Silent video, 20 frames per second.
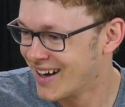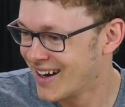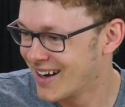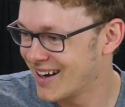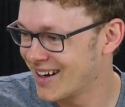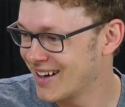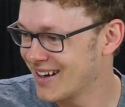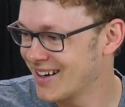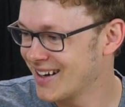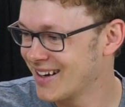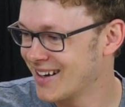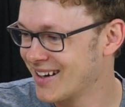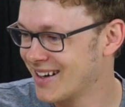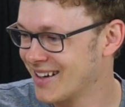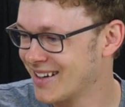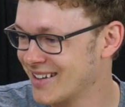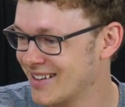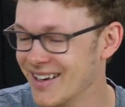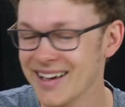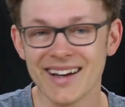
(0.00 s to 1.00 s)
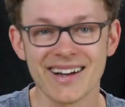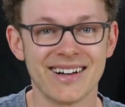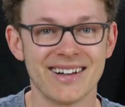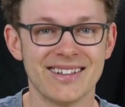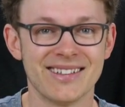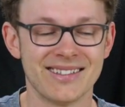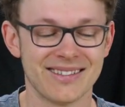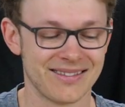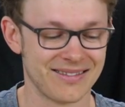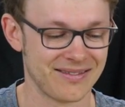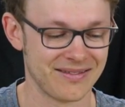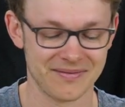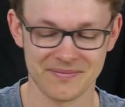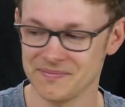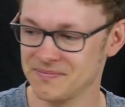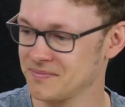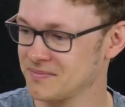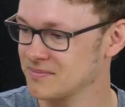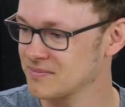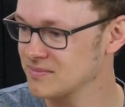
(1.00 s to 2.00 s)
Yeah.
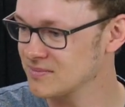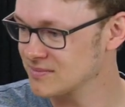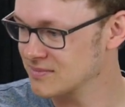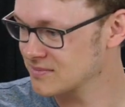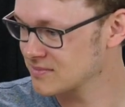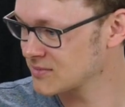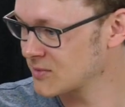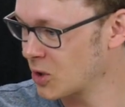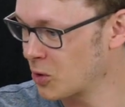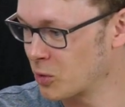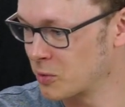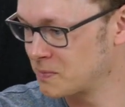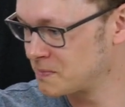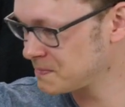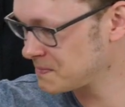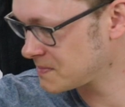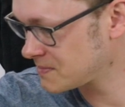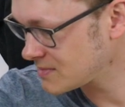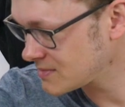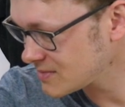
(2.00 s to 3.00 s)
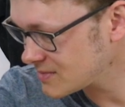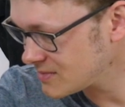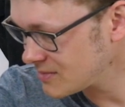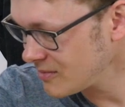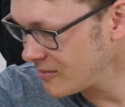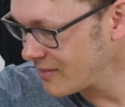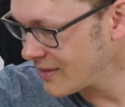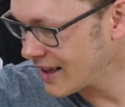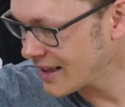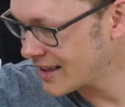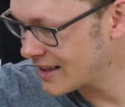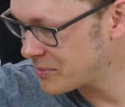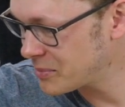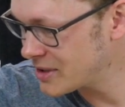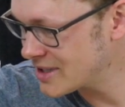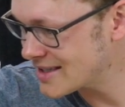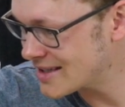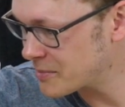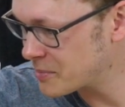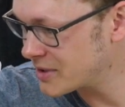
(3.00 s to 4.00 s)
No.
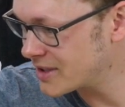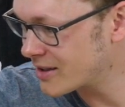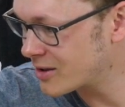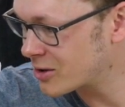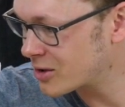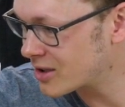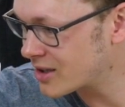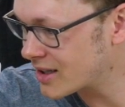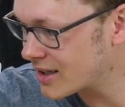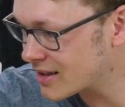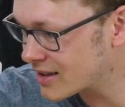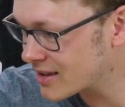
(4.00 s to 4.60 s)
Please let me down.